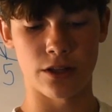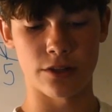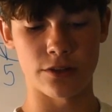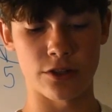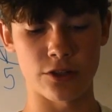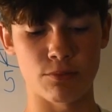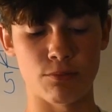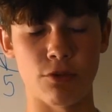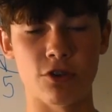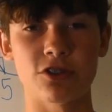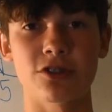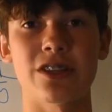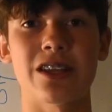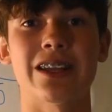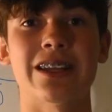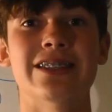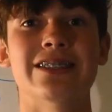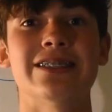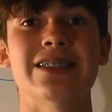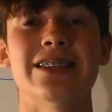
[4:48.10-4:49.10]
This mostly
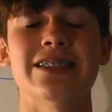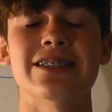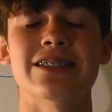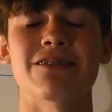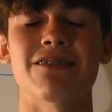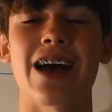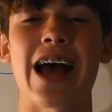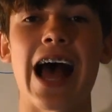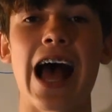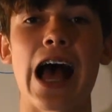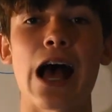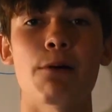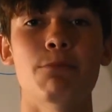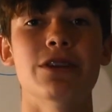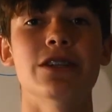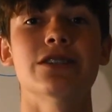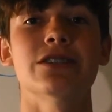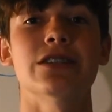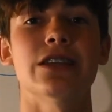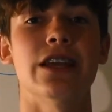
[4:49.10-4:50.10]
consists of
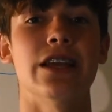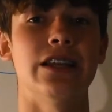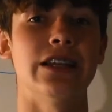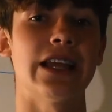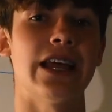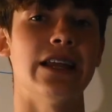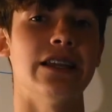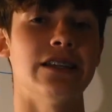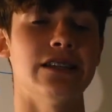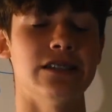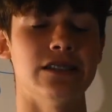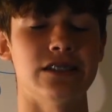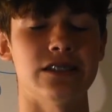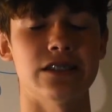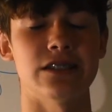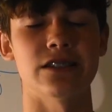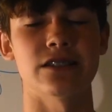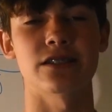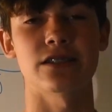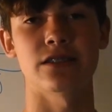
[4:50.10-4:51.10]
habits and
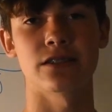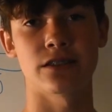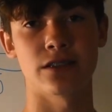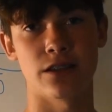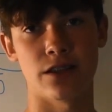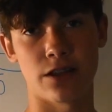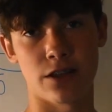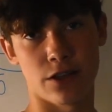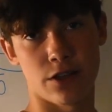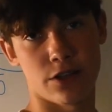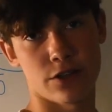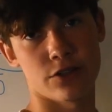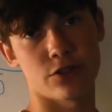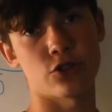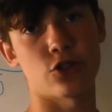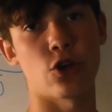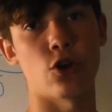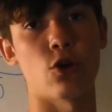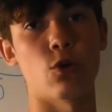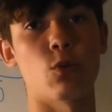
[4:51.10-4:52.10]
tendencies.
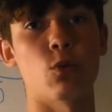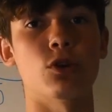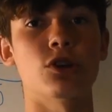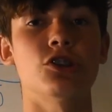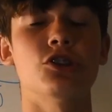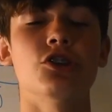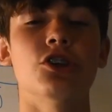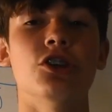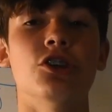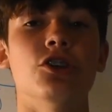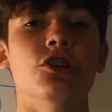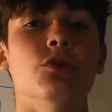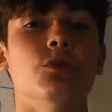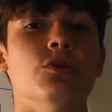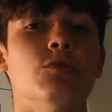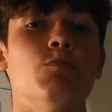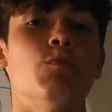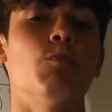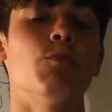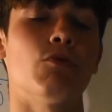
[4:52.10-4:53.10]
So what you can do
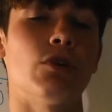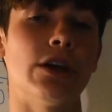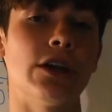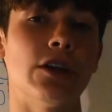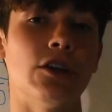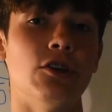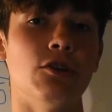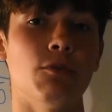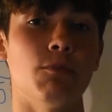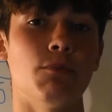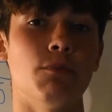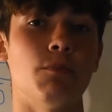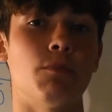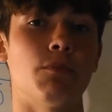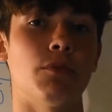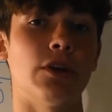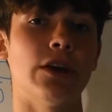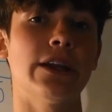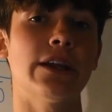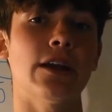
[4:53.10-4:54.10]
is break a new
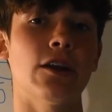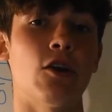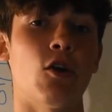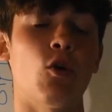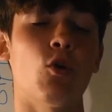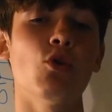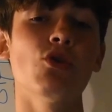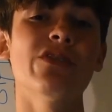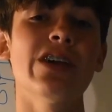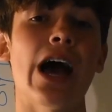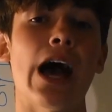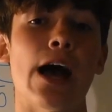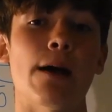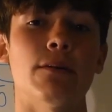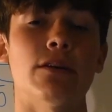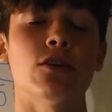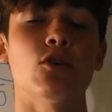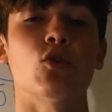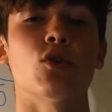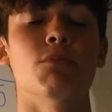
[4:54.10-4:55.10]
break an old
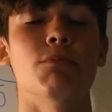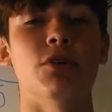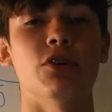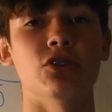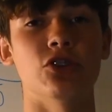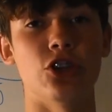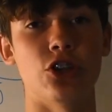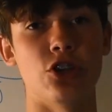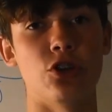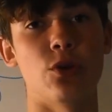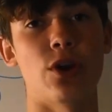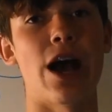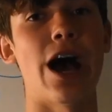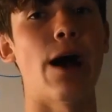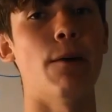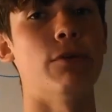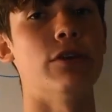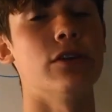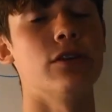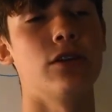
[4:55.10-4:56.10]
habit or build a new
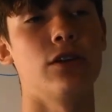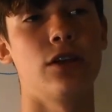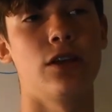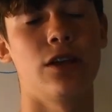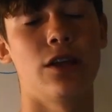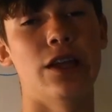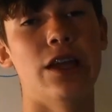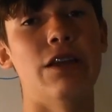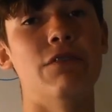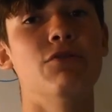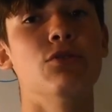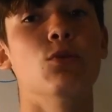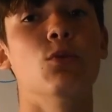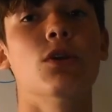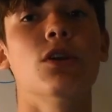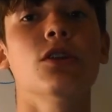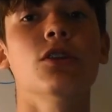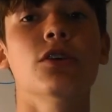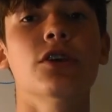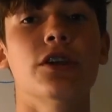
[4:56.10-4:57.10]
habit. If you
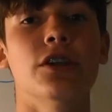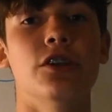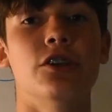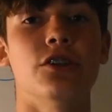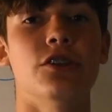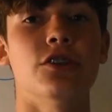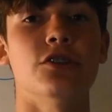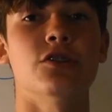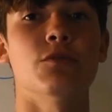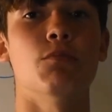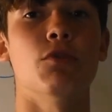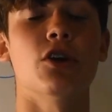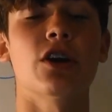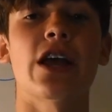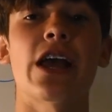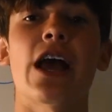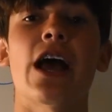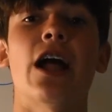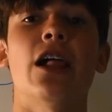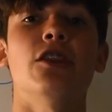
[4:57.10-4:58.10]
want to look into this, a book I
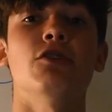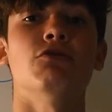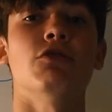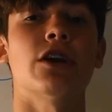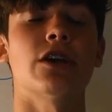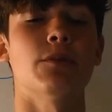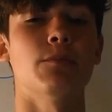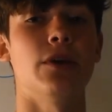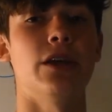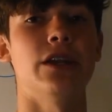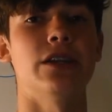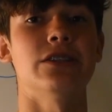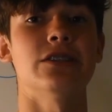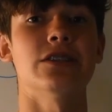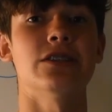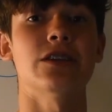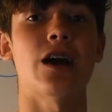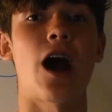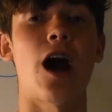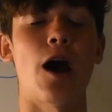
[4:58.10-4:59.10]
highly recommend is
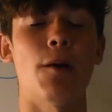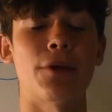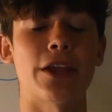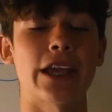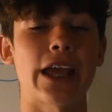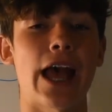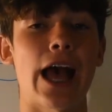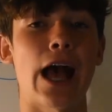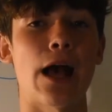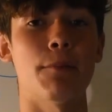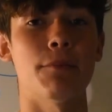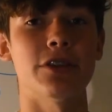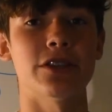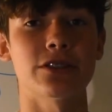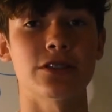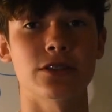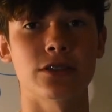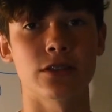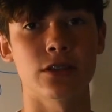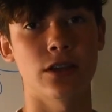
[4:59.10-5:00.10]
Atomic
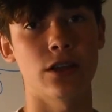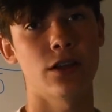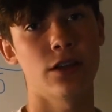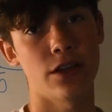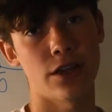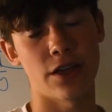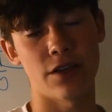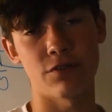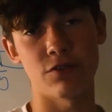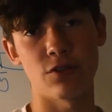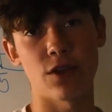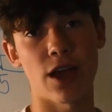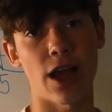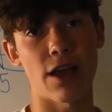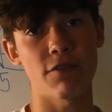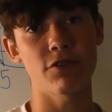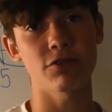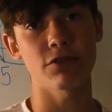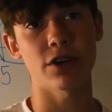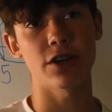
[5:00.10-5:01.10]
Habits. If you
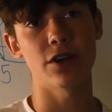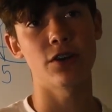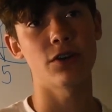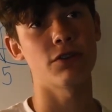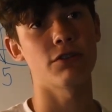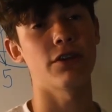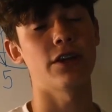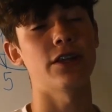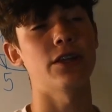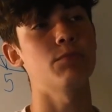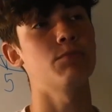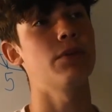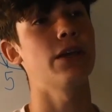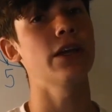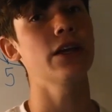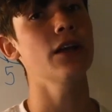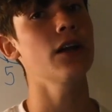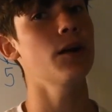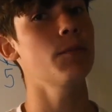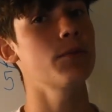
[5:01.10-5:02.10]
haven't read it already,
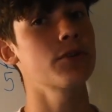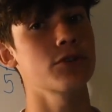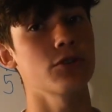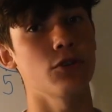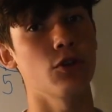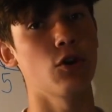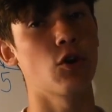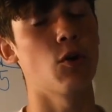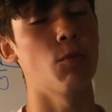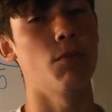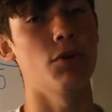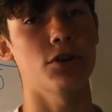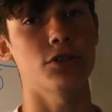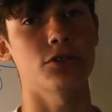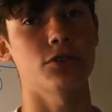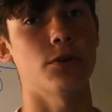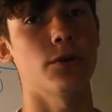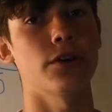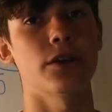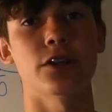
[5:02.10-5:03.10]
pick it up at your local
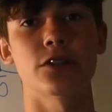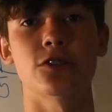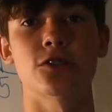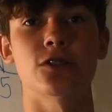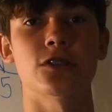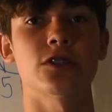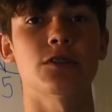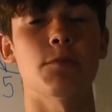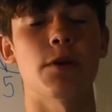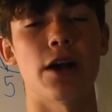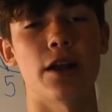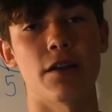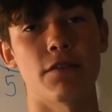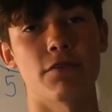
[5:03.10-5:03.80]
bookstore. It's just about